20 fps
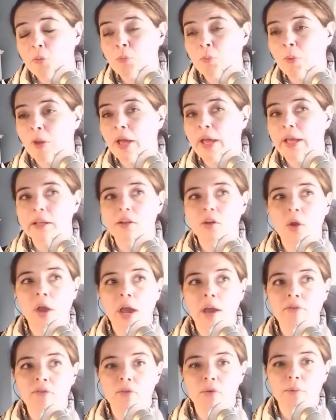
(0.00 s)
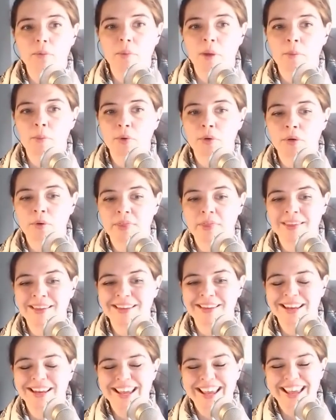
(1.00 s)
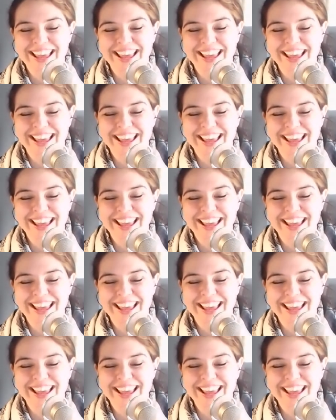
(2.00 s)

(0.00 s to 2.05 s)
but you have to remember that